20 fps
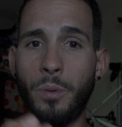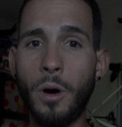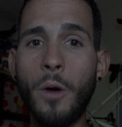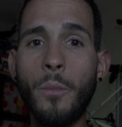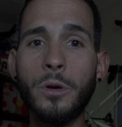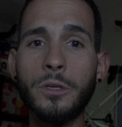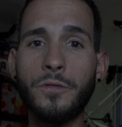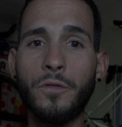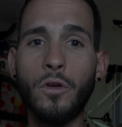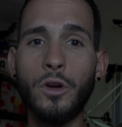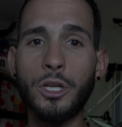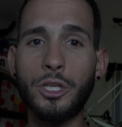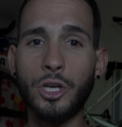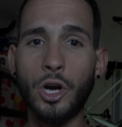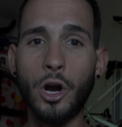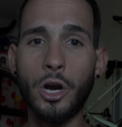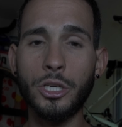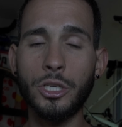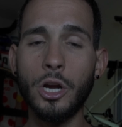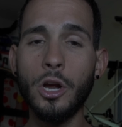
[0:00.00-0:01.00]
pump was fully
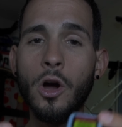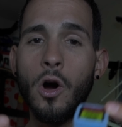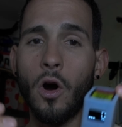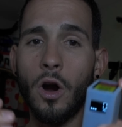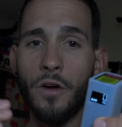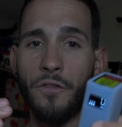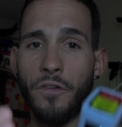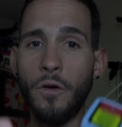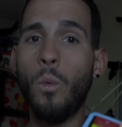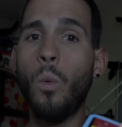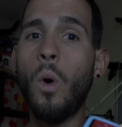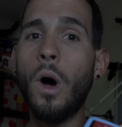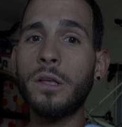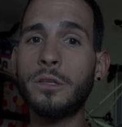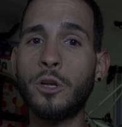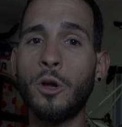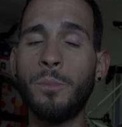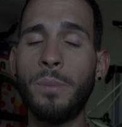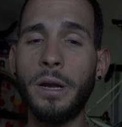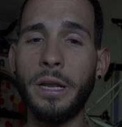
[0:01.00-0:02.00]
charged or if it
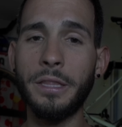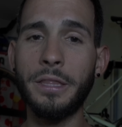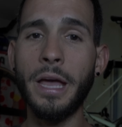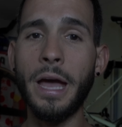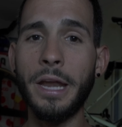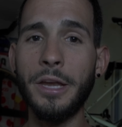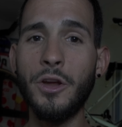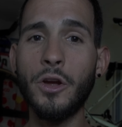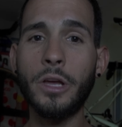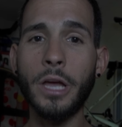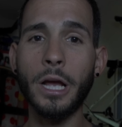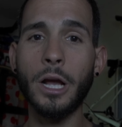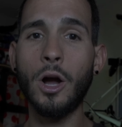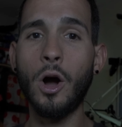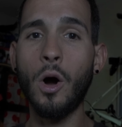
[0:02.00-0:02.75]
was completely dead, you can